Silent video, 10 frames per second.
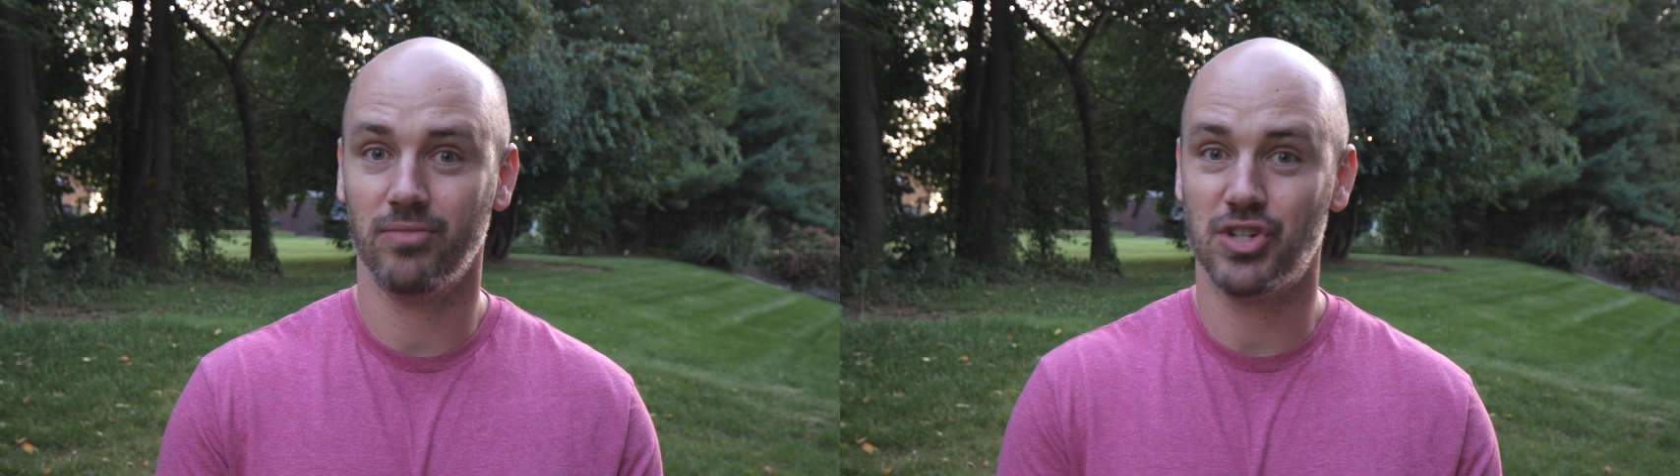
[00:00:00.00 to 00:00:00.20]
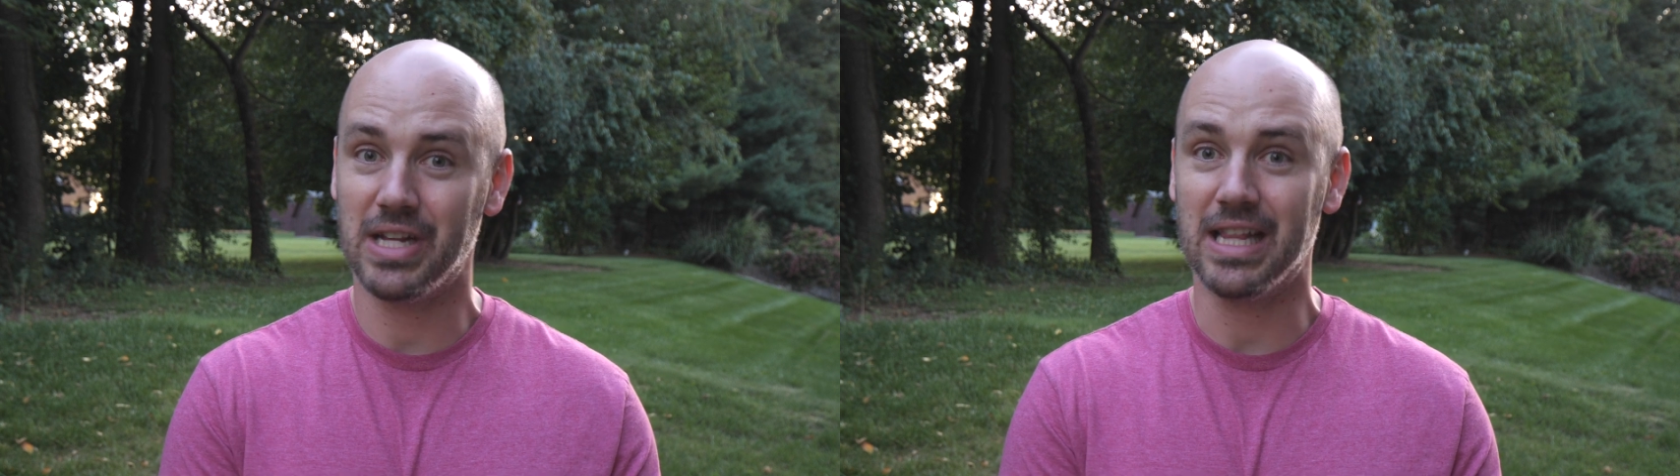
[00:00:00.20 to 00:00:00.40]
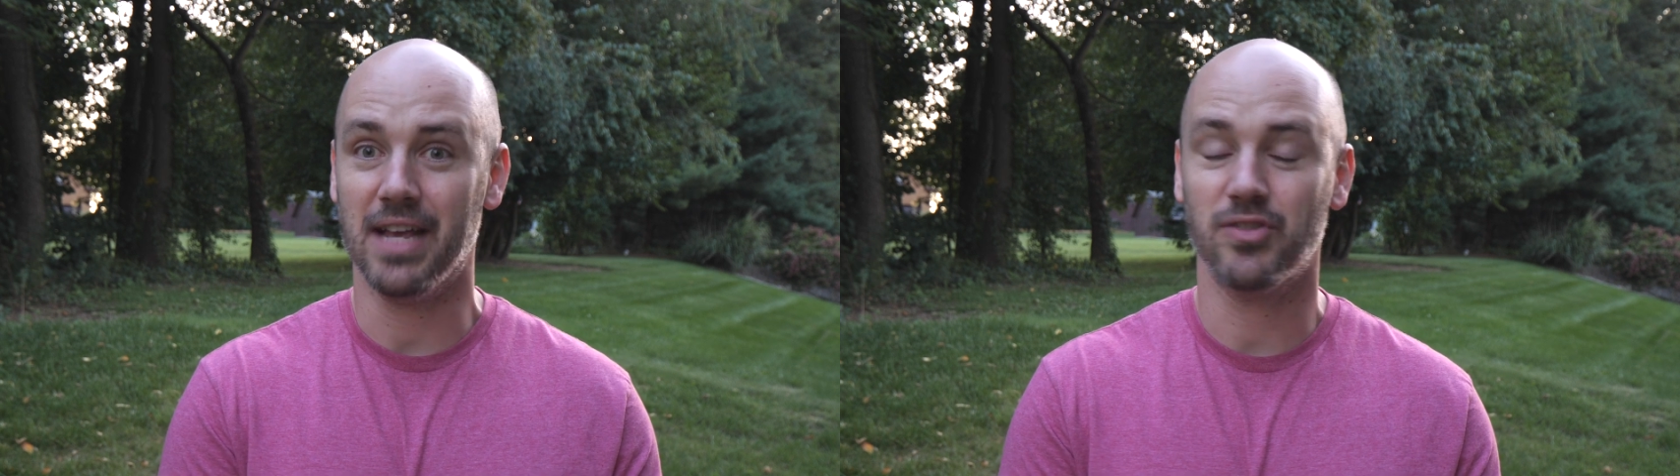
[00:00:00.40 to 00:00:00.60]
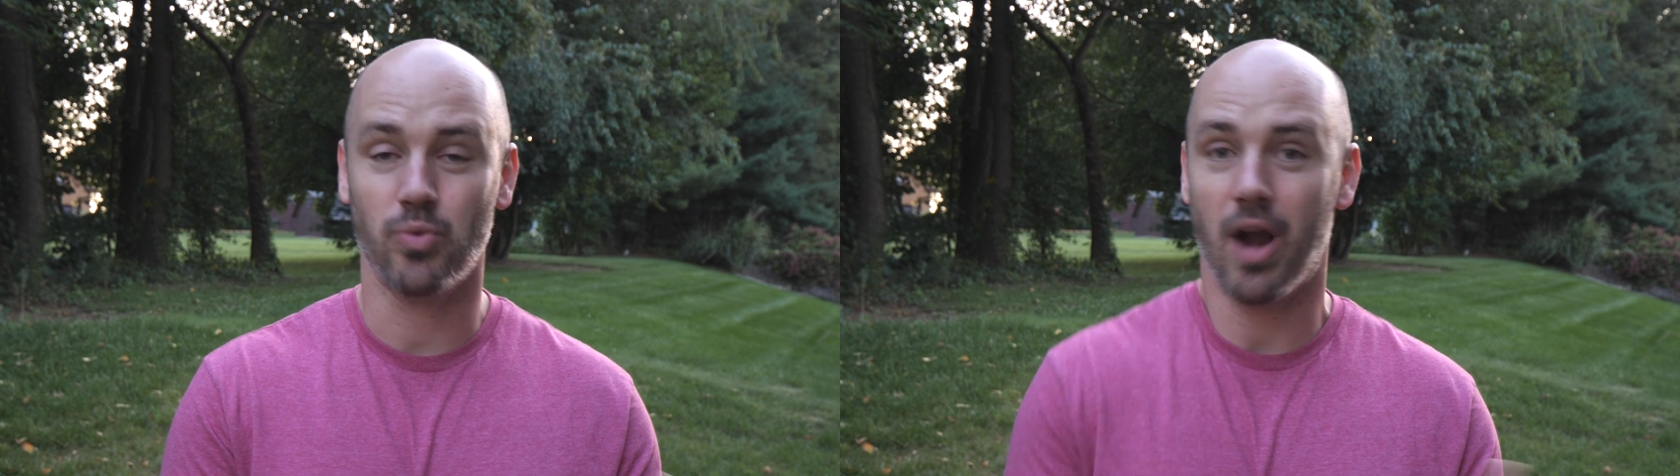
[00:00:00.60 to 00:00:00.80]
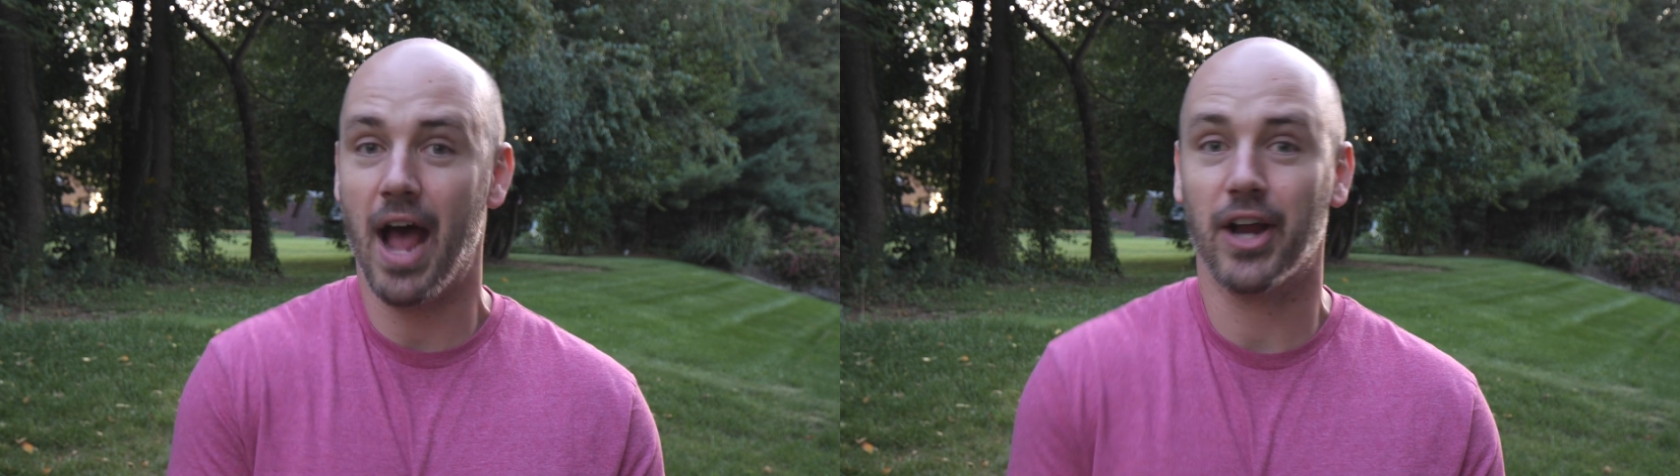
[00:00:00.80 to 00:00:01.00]
she lives,
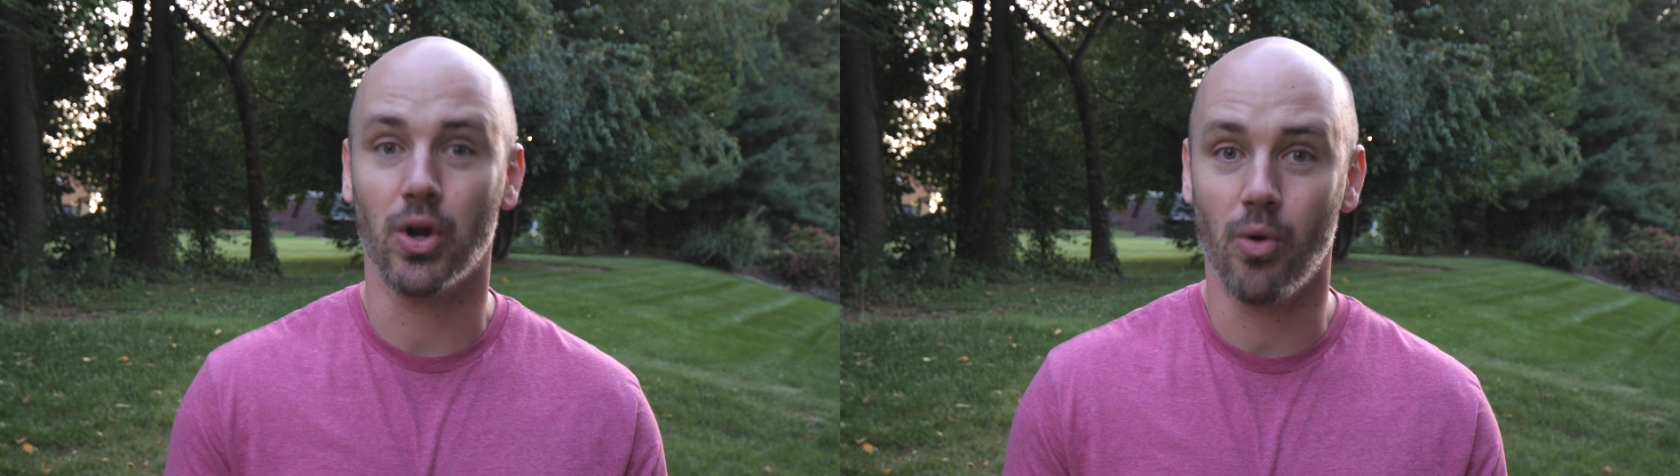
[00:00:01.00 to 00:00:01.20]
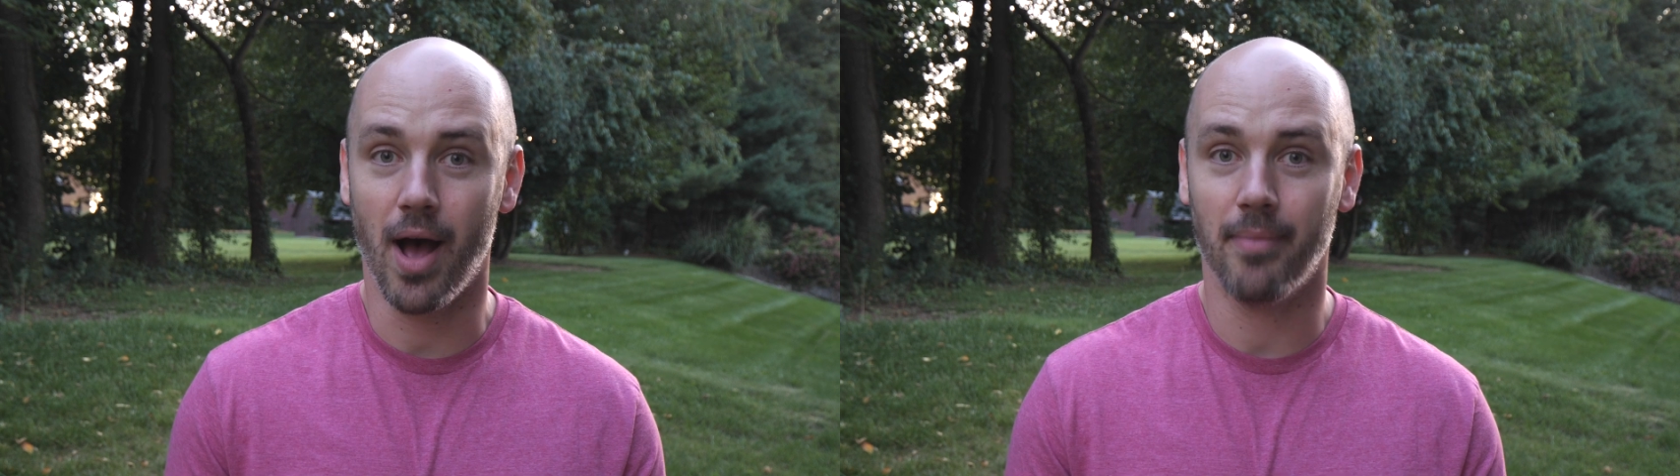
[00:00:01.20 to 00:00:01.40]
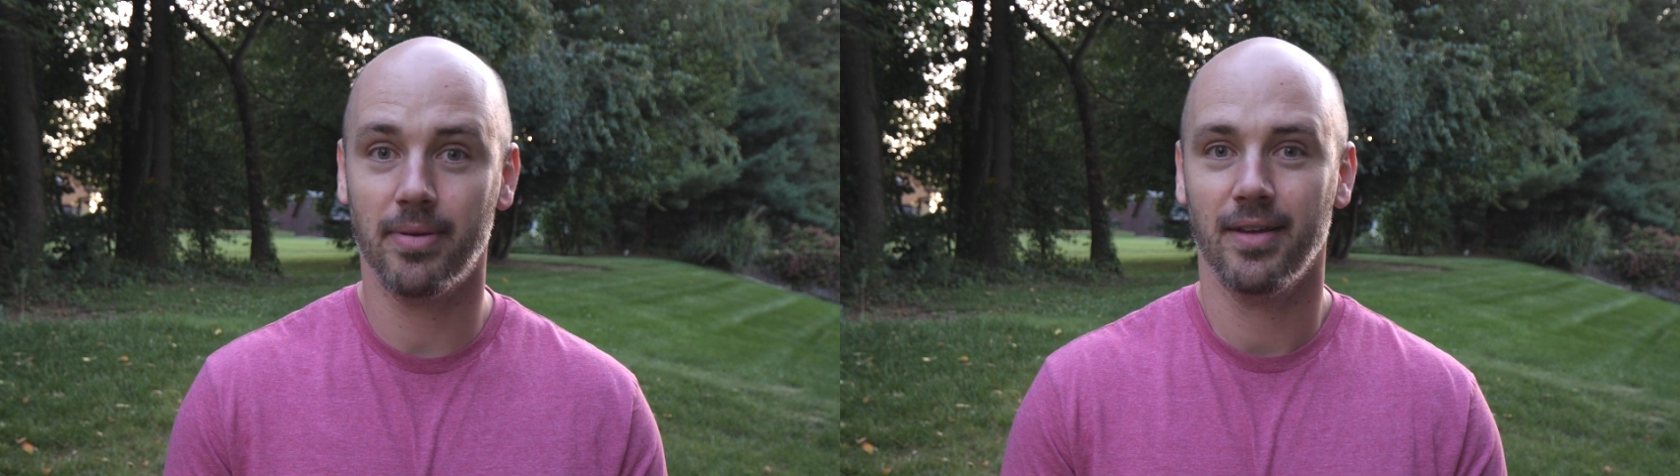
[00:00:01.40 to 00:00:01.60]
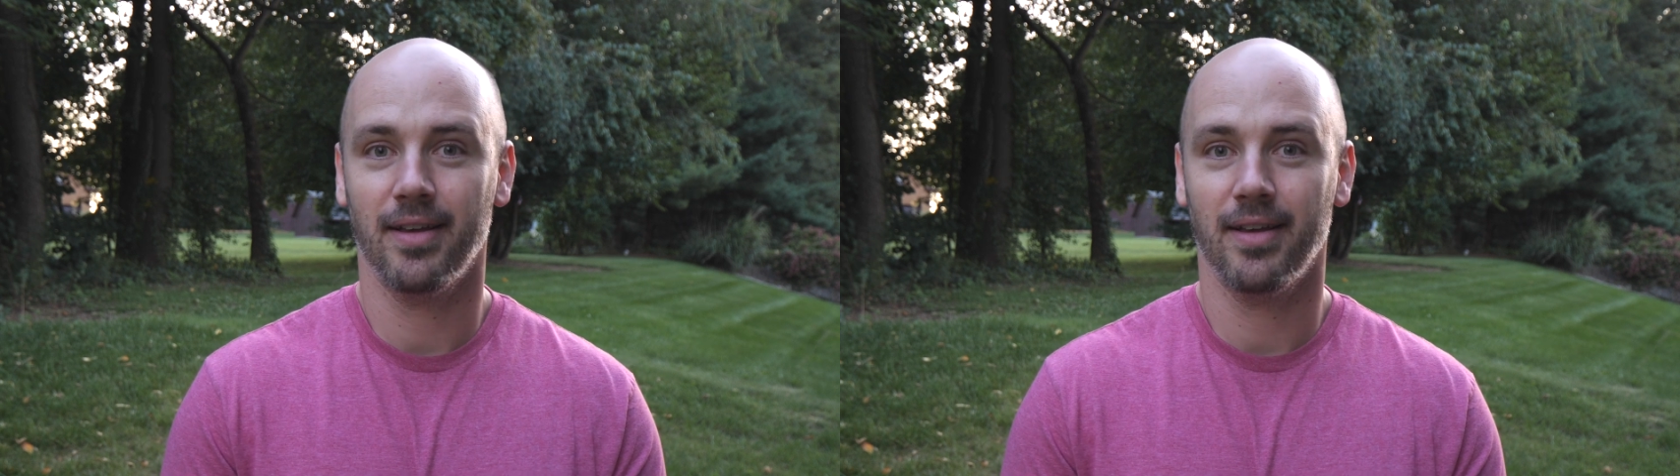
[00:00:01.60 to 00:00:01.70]
where I grew up.